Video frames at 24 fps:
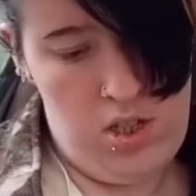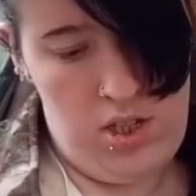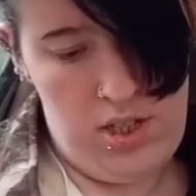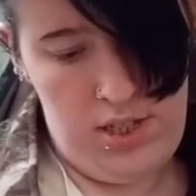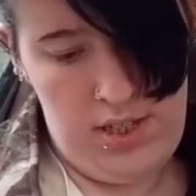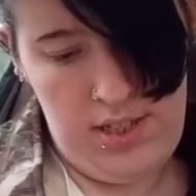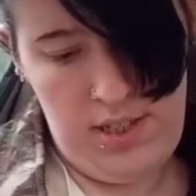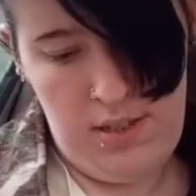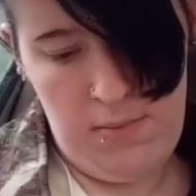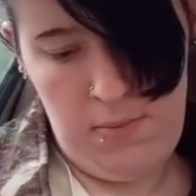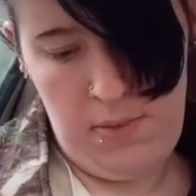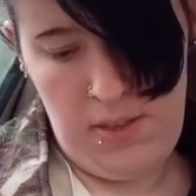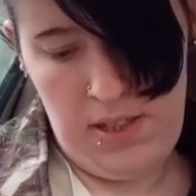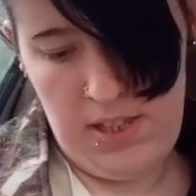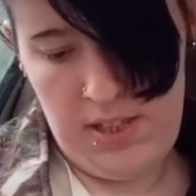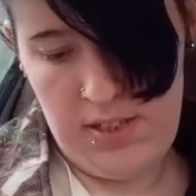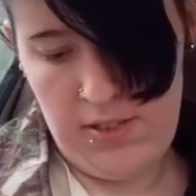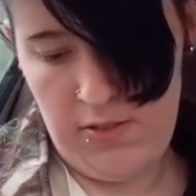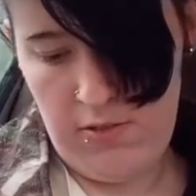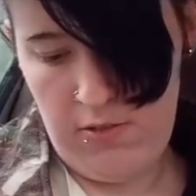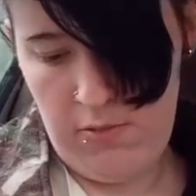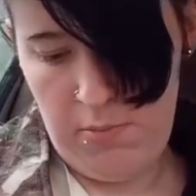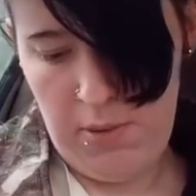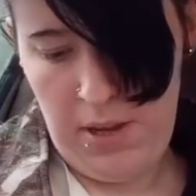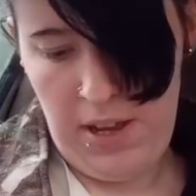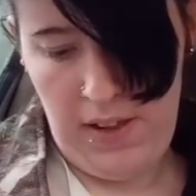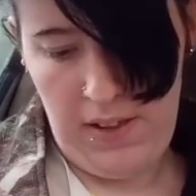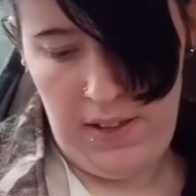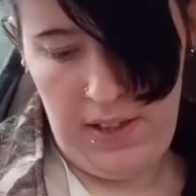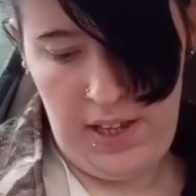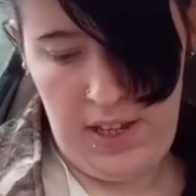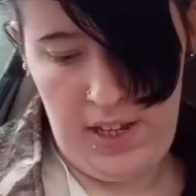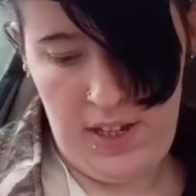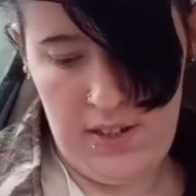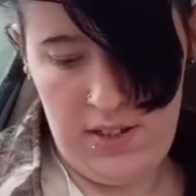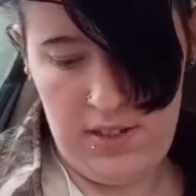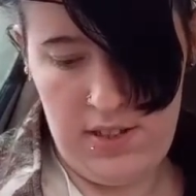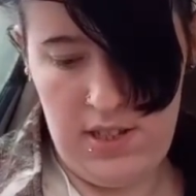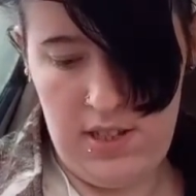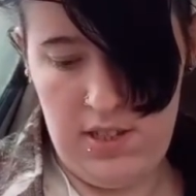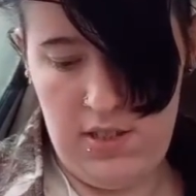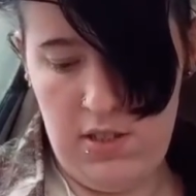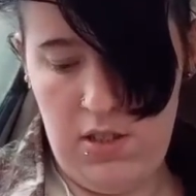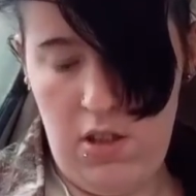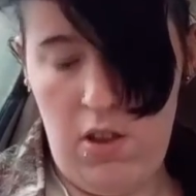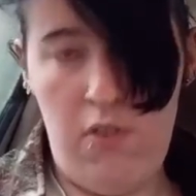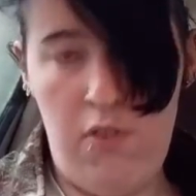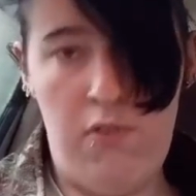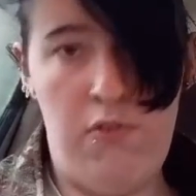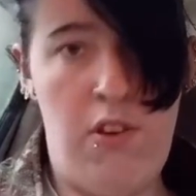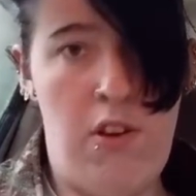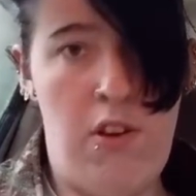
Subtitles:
She sent me this little palette here. It says no